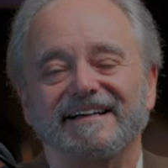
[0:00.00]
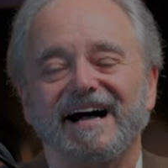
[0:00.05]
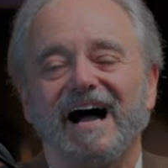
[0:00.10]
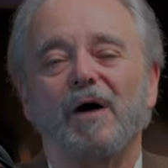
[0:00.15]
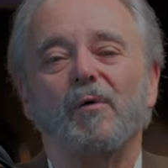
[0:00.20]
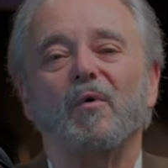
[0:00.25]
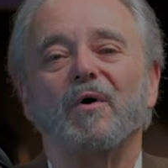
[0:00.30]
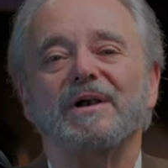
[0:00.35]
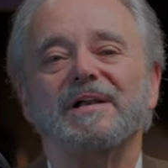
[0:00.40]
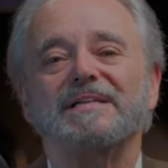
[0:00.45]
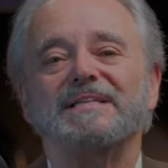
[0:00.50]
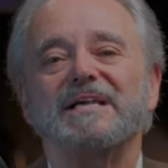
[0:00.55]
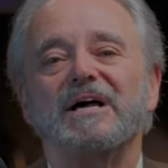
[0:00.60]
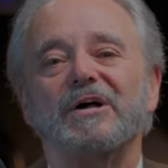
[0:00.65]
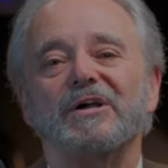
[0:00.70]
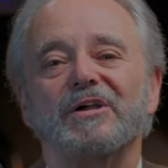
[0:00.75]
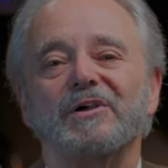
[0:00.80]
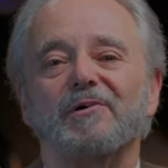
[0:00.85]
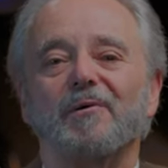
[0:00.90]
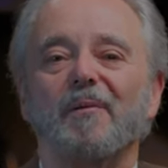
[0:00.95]
I want to
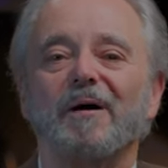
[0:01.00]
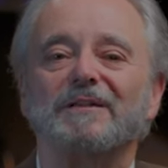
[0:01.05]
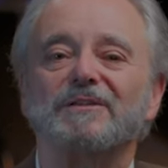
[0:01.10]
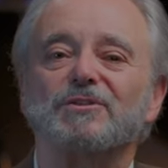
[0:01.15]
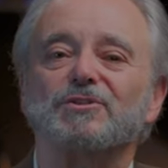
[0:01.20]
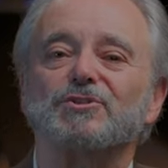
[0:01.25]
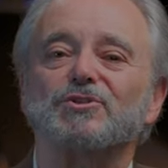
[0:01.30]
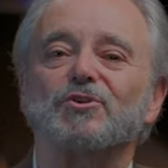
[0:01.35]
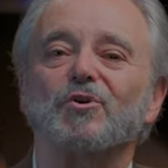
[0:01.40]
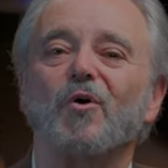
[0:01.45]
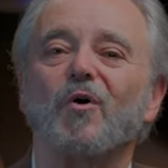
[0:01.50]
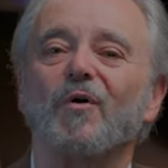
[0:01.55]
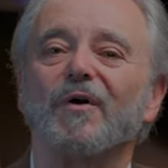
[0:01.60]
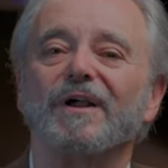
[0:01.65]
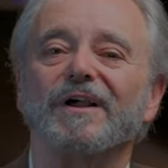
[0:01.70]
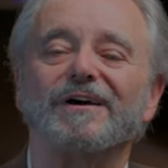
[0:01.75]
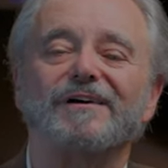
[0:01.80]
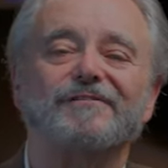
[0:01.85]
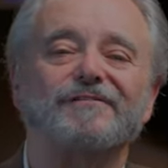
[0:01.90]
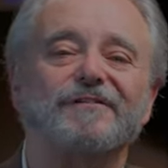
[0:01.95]
tell you about the
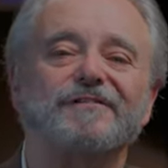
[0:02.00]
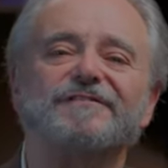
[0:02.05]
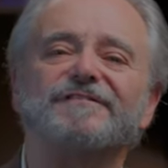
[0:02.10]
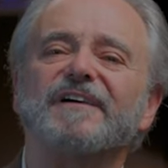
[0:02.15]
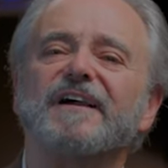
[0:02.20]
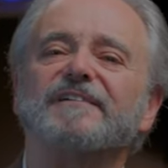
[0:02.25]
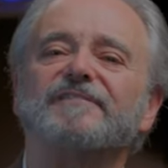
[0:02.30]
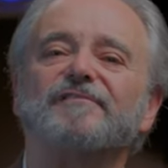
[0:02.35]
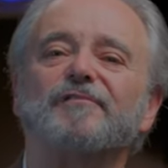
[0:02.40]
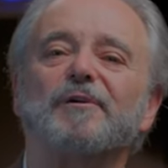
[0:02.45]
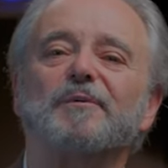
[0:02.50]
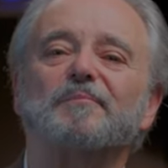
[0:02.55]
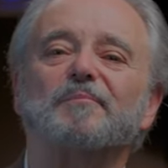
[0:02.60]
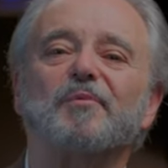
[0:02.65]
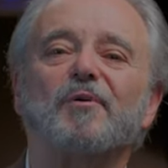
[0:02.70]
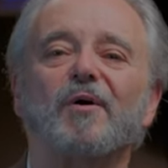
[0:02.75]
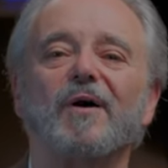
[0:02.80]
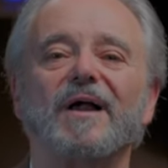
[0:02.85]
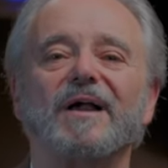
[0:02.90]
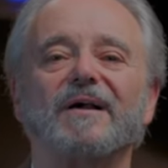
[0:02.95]
story of a favorite
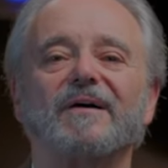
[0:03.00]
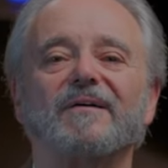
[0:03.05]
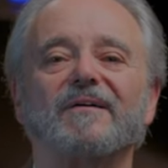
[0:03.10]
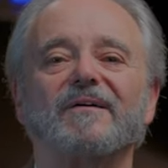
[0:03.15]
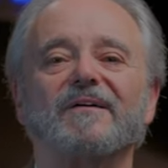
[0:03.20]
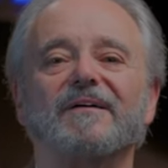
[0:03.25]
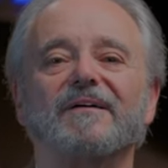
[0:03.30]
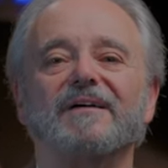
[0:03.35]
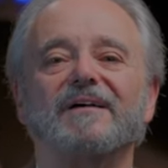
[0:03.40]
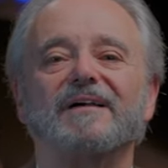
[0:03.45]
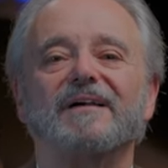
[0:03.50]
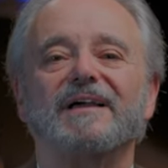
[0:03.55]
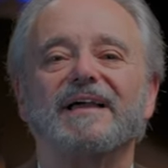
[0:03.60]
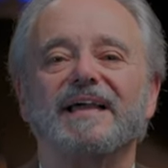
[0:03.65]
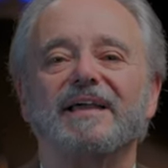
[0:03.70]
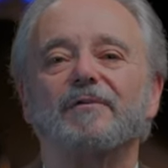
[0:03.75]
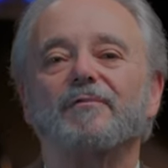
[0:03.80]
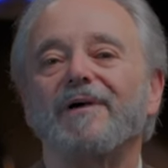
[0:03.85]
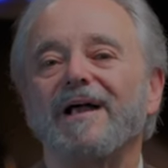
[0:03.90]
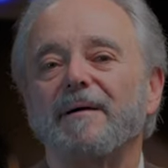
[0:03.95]
prayer
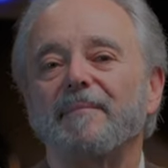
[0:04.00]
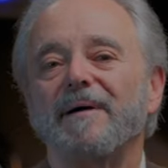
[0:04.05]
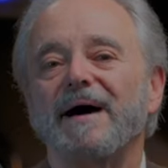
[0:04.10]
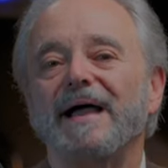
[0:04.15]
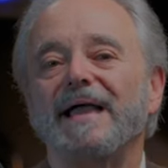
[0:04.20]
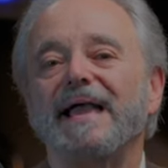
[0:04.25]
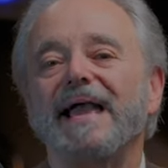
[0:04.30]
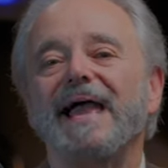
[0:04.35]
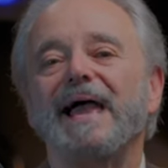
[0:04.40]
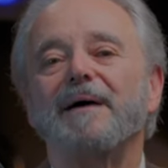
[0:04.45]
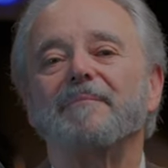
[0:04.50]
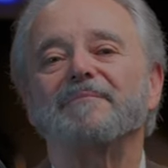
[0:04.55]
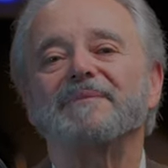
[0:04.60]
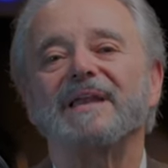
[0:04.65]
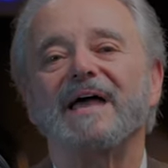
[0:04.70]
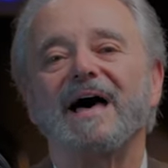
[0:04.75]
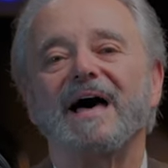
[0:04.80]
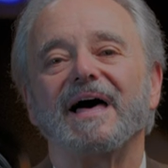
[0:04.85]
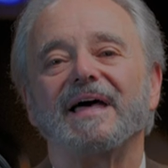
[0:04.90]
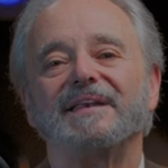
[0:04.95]
and Rabbi
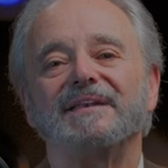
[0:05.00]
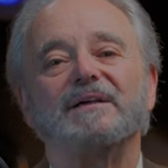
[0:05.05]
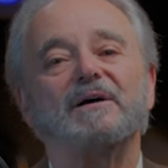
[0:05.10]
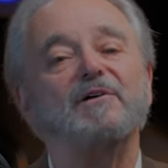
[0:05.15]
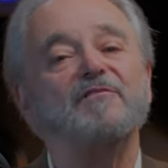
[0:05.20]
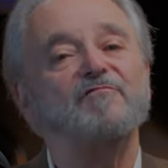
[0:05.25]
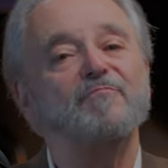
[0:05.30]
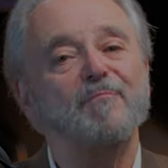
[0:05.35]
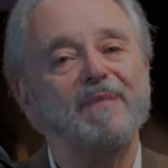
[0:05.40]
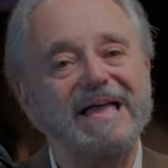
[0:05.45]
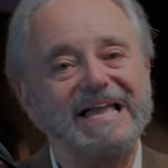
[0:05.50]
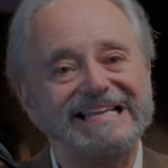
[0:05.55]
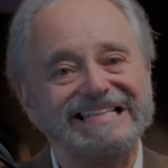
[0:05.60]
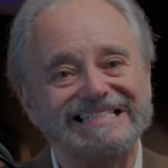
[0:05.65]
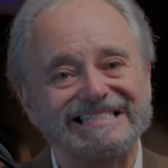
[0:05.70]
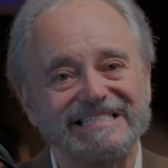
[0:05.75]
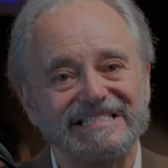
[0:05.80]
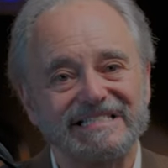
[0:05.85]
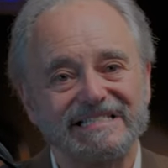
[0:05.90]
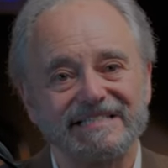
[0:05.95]
Amnon of
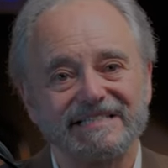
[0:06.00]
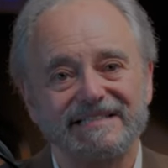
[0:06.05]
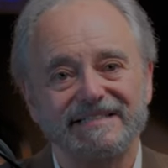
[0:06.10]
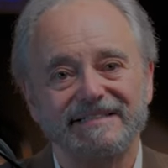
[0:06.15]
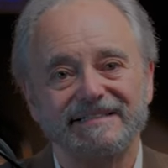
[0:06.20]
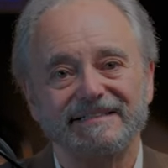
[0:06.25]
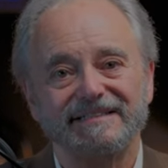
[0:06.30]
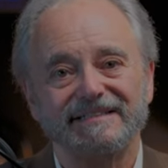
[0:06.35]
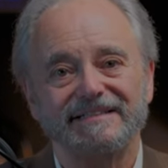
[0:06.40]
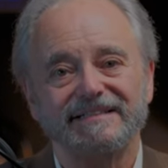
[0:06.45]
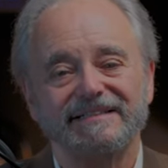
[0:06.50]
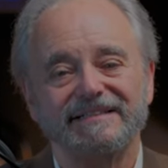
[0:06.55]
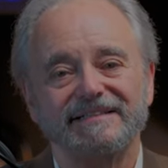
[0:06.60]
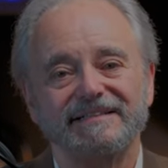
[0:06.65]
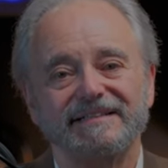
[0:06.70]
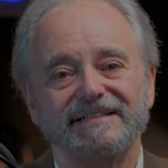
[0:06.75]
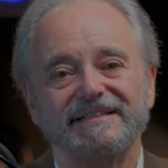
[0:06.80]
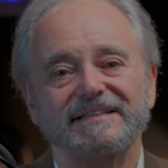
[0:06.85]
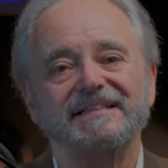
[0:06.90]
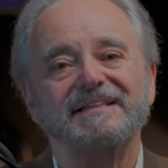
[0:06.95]
Mainz.
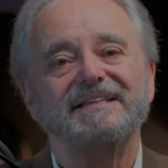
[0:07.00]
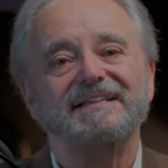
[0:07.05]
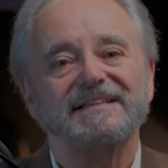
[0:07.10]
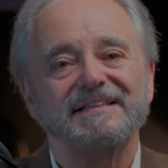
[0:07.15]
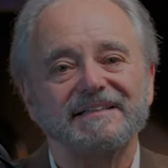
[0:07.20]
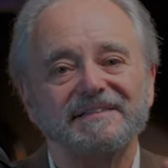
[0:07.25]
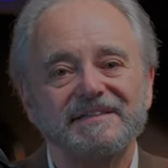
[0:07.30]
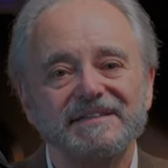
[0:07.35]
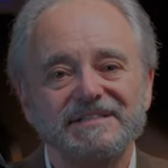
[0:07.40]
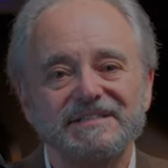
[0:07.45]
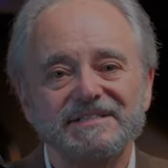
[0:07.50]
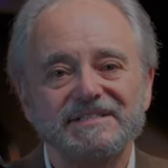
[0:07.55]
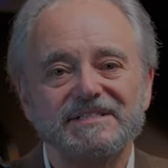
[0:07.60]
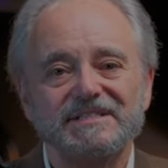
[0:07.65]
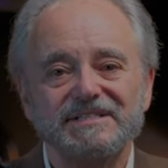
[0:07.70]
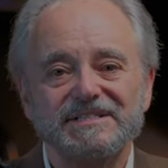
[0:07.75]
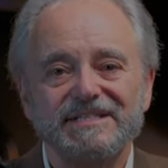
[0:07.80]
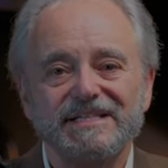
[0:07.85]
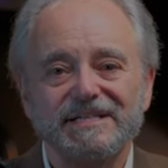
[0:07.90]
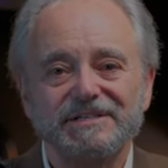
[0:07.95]
This is the
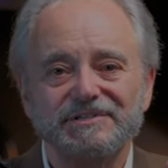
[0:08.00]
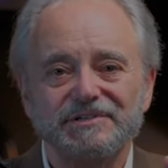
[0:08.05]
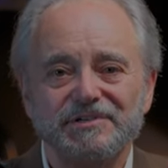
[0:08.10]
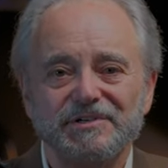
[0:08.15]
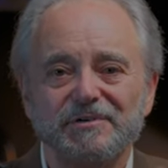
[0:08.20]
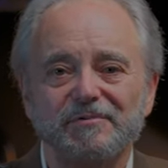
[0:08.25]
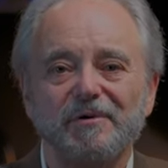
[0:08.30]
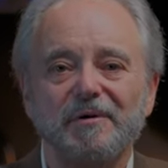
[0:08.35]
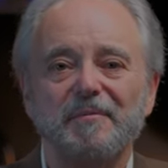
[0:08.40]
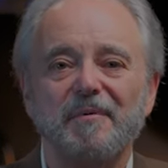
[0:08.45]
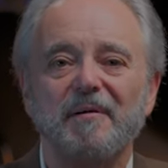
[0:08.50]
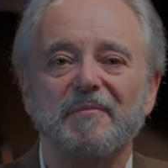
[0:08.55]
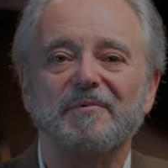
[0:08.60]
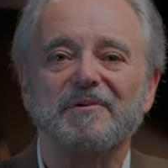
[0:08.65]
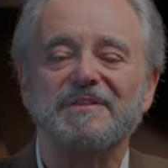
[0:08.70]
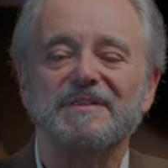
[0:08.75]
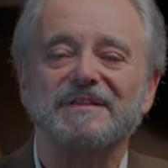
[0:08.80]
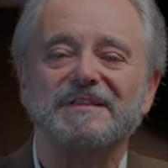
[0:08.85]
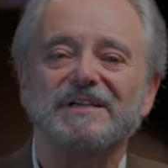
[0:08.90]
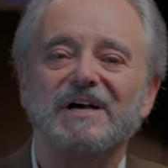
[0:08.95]
season to
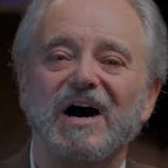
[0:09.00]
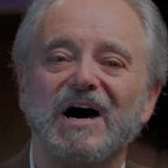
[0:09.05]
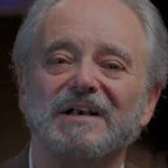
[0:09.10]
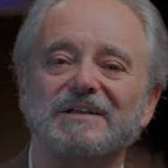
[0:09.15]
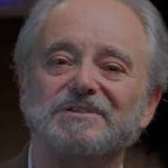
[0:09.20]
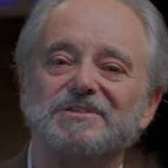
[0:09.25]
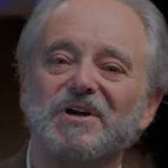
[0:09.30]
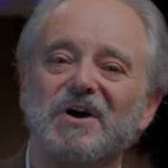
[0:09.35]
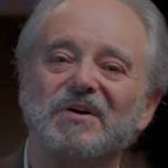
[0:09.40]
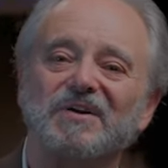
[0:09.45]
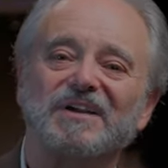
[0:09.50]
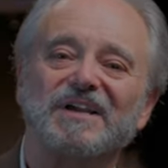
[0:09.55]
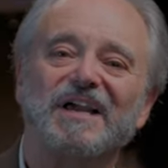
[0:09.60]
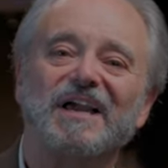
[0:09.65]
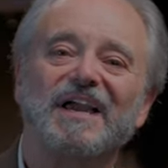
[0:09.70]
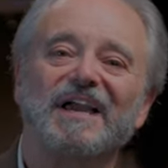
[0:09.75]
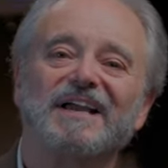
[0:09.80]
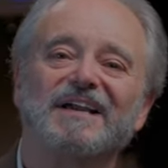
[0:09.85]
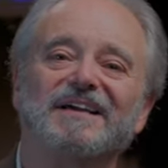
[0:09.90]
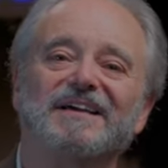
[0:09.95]
remember that God is our
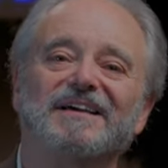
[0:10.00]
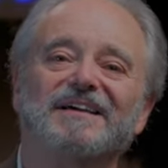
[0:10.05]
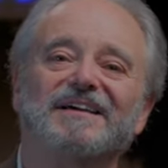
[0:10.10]
King.